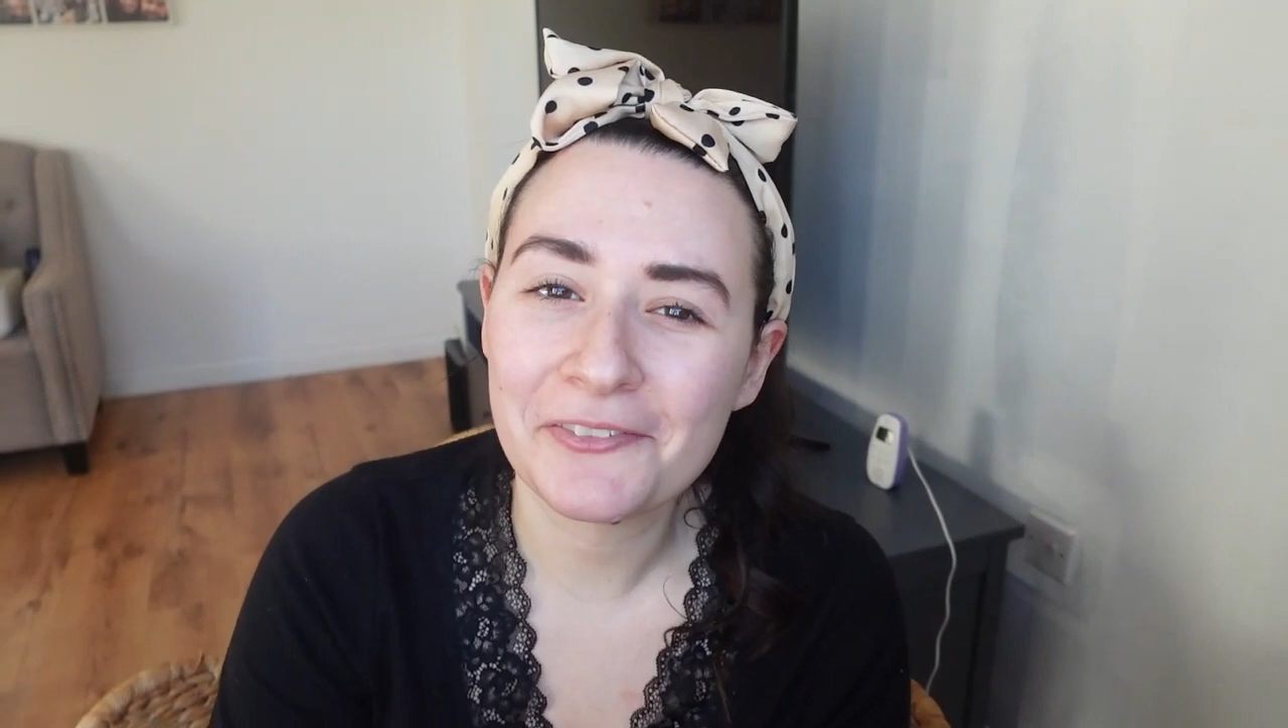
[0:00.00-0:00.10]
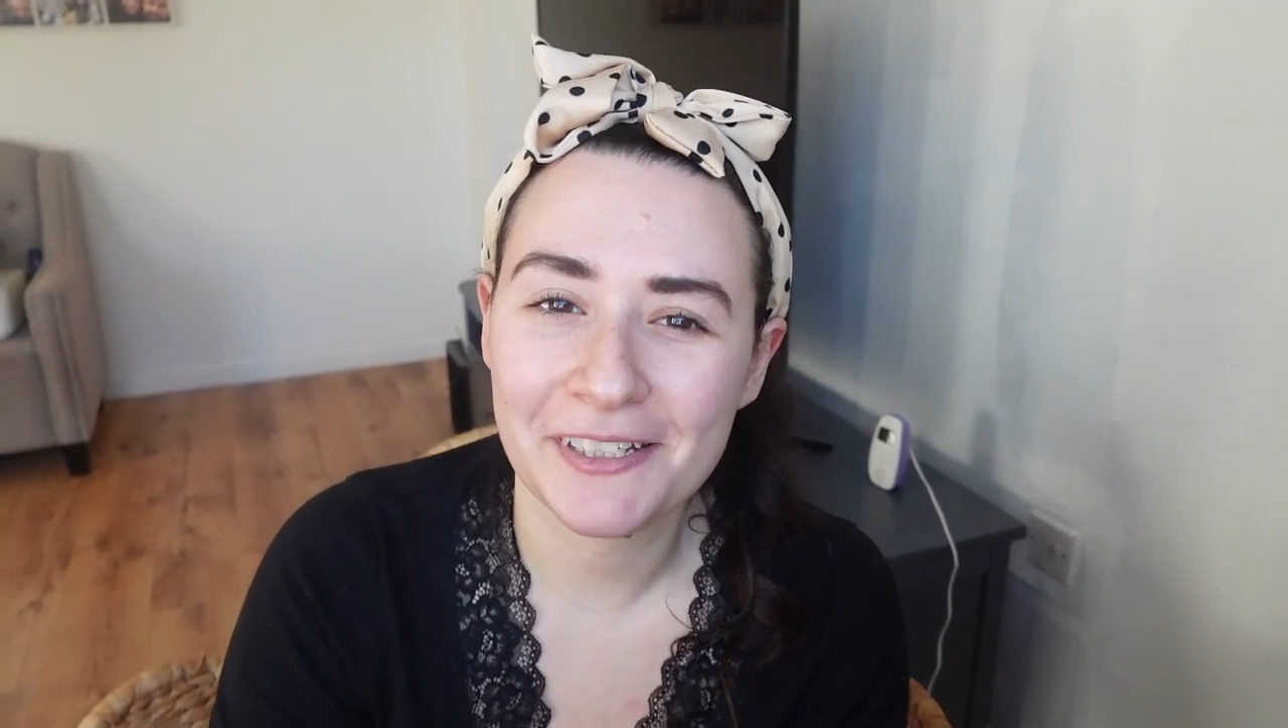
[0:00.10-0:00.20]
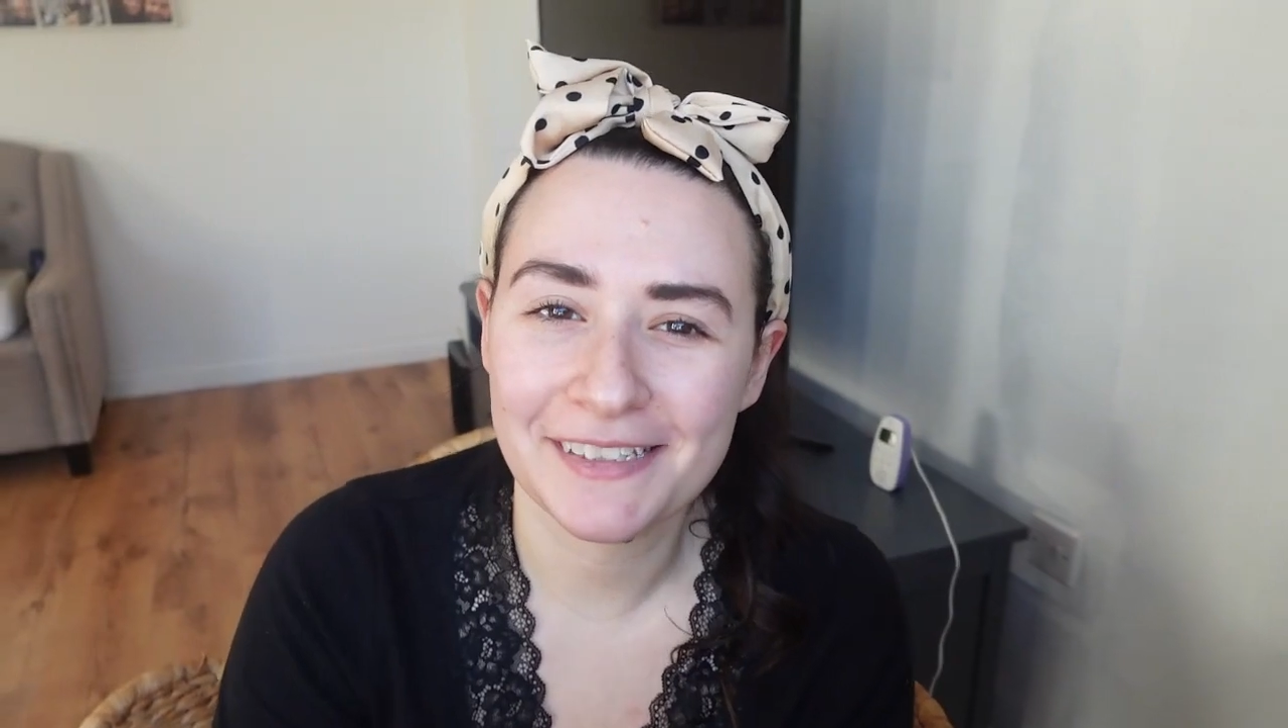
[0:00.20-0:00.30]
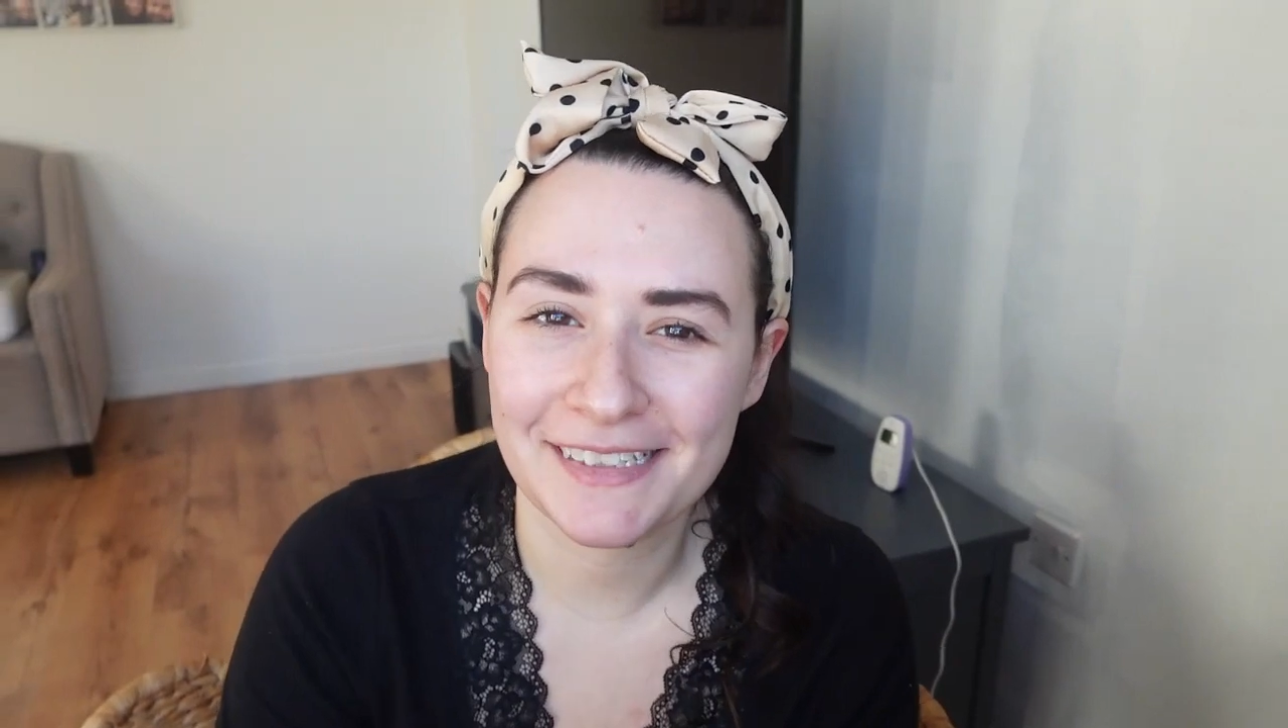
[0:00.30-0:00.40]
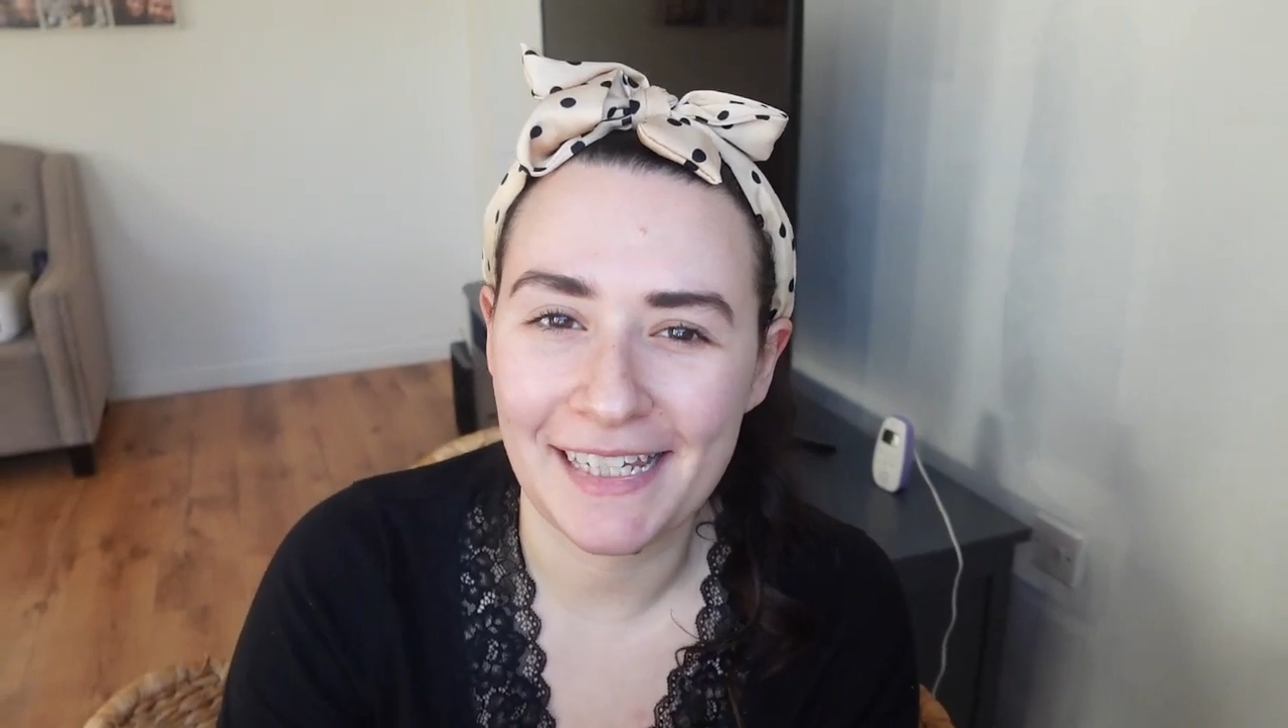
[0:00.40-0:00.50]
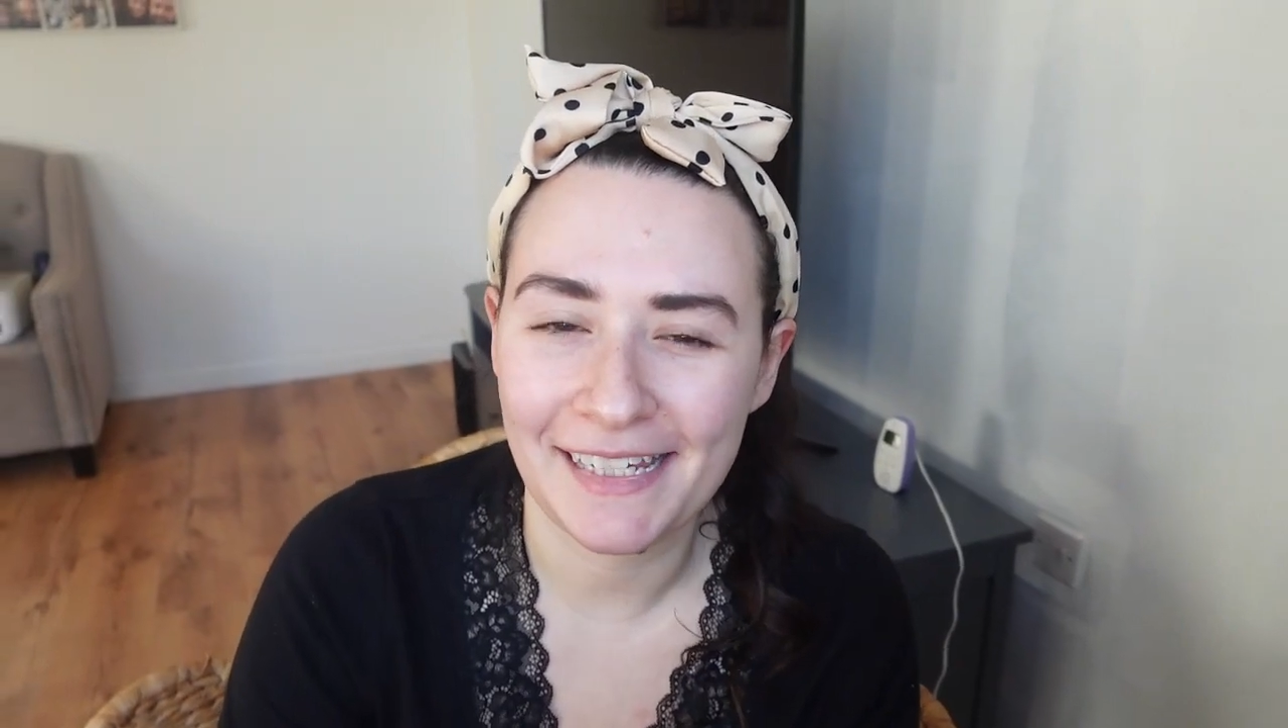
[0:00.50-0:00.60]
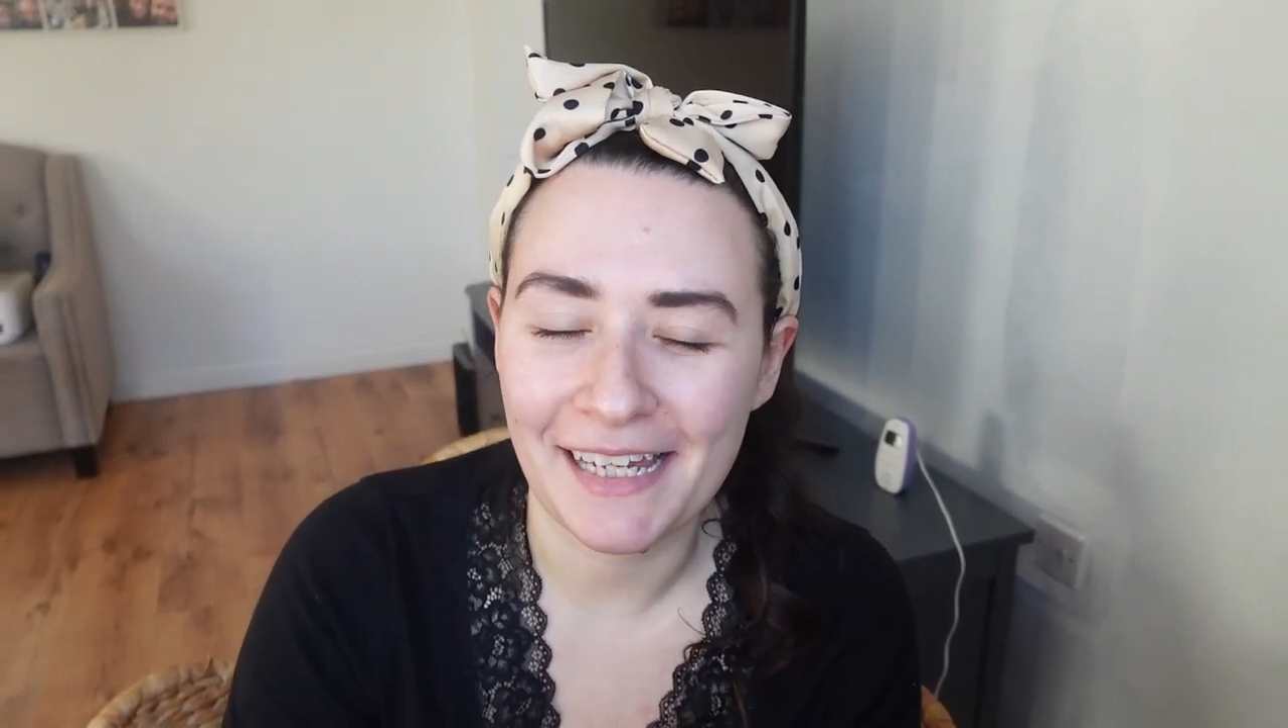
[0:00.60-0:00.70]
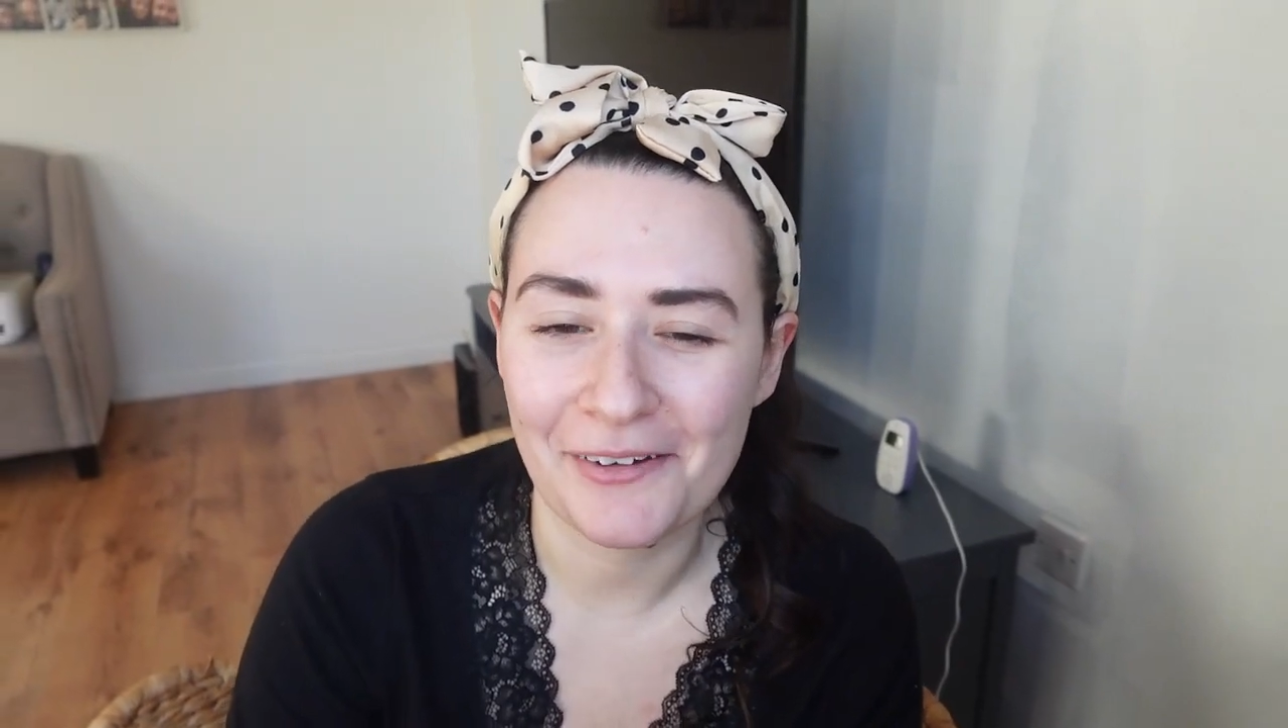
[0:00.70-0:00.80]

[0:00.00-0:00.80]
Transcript: first thing,